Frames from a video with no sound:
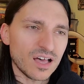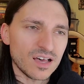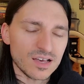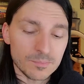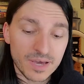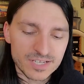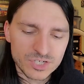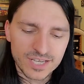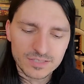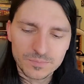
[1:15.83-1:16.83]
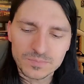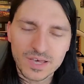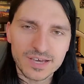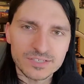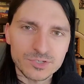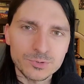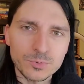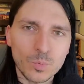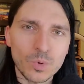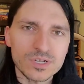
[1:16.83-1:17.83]
My channel, I
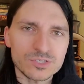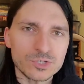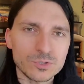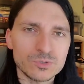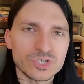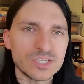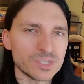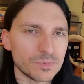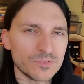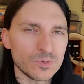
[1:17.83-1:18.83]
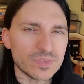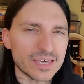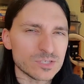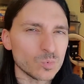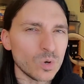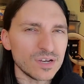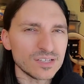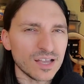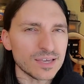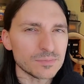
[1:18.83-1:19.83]
do want to change up a few things.
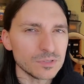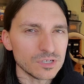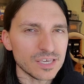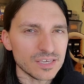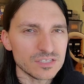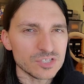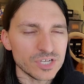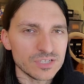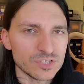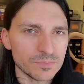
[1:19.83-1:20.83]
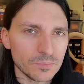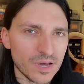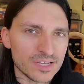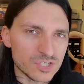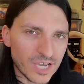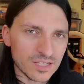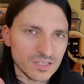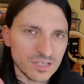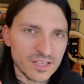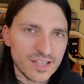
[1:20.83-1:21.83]
One, I'm looking into changing my
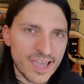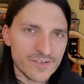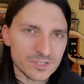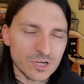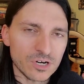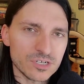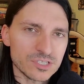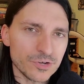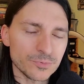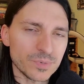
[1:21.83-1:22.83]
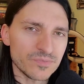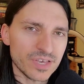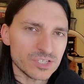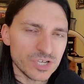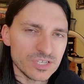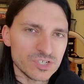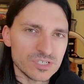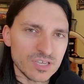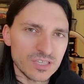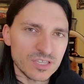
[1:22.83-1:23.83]
channel avatar, so if that
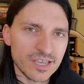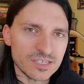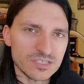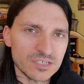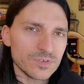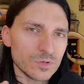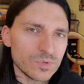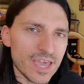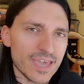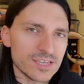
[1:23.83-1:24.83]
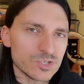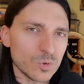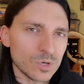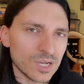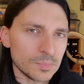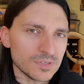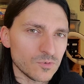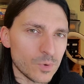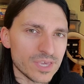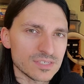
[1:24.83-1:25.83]
changes in the next few days or a couple of
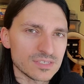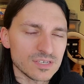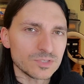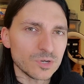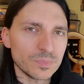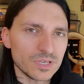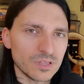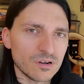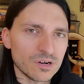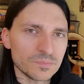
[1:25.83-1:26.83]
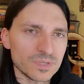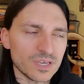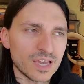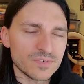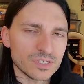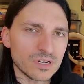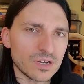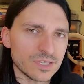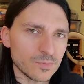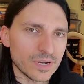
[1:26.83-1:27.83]
weeks, don't be alarmed. I haven't
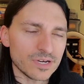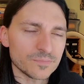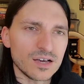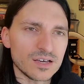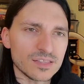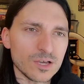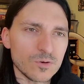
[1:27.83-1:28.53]
gone anywhere. The